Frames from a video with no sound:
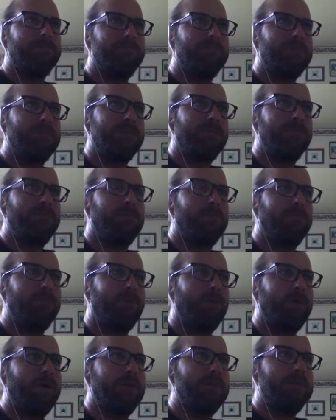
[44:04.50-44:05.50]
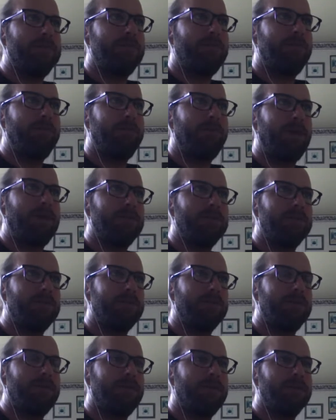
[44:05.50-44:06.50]
different buoyancy
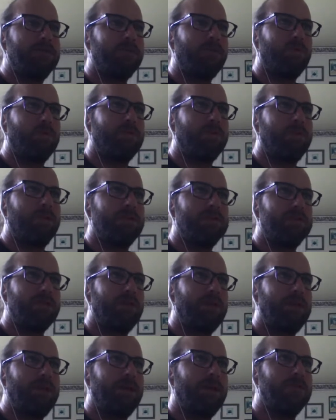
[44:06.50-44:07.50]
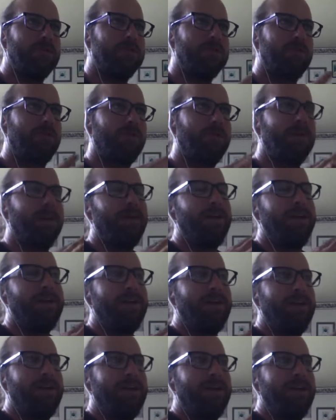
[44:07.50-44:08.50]
mantle, and it's working its way down. So
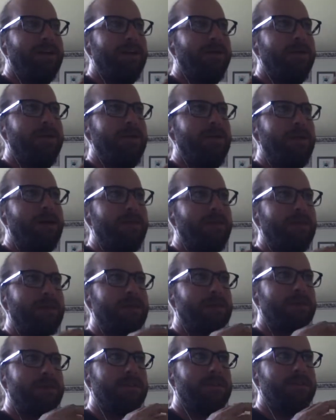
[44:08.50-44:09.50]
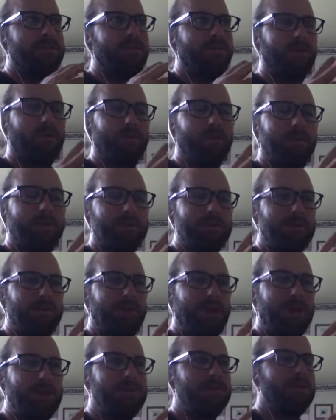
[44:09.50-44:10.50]
you have the thermal
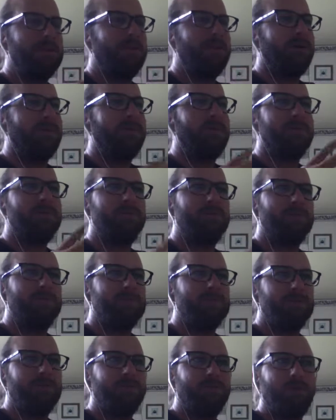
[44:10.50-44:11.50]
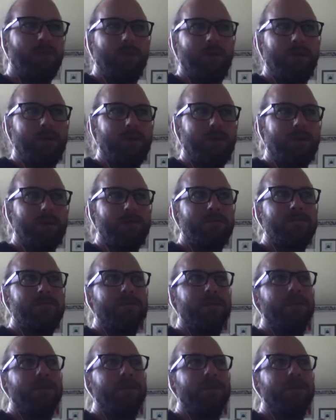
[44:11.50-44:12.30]
expansion, you have all sorts of stuff going on,